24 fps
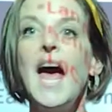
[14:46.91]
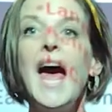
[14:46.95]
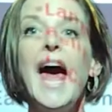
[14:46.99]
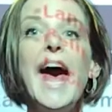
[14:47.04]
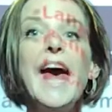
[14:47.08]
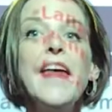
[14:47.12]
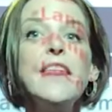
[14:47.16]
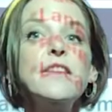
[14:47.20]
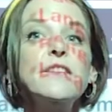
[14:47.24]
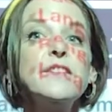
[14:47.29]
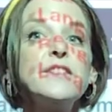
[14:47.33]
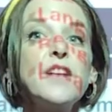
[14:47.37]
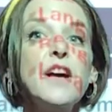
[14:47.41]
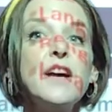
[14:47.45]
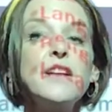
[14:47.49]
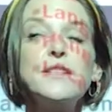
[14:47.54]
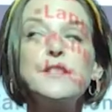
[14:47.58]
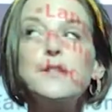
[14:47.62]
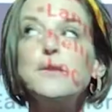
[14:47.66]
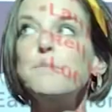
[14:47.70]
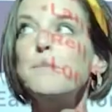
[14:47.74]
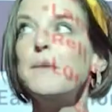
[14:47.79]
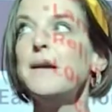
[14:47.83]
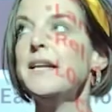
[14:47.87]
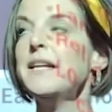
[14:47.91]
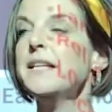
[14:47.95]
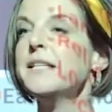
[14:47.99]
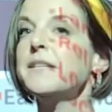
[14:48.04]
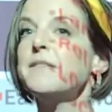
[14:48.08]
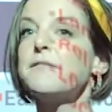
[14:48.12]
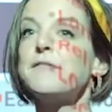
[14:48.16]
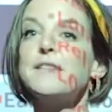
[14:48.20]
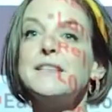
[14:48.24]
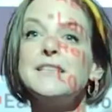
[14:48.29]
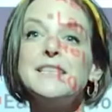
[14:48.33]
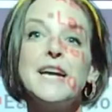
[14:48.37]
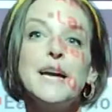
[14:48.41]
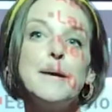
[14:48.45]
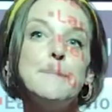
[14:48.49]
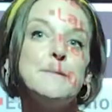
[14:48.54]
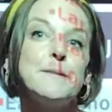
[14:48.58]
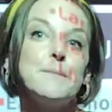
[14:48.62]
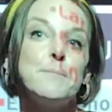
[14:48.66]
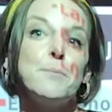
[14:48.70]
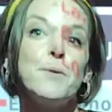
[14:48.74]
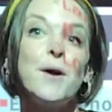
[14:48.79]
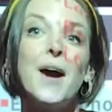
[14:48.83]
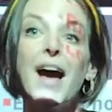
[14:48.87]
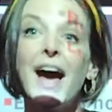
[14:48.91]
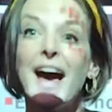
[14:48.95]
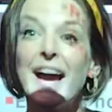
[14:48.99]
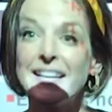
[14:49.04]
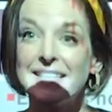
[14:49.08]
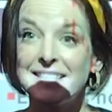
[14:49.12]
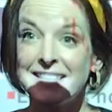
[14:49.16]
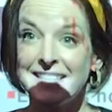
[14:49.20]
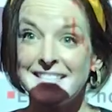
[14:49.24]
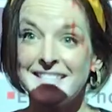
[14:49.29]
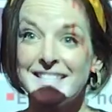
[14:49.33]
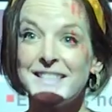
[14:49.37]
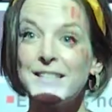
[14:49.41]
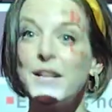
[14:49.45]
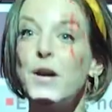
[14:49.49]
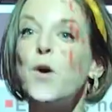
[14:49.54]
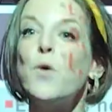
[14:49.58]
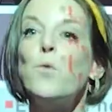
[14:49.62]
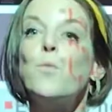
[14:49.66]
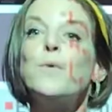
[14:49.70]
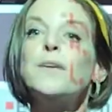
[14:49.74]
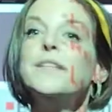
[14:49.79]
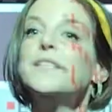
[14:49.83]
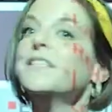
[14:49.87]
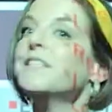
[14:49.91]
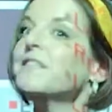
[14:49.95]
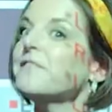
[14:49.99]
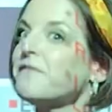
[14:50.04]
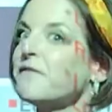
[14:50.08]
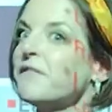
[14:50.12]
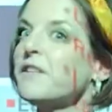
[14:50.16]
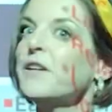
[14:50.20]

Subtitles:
and there's also many different types of practice with the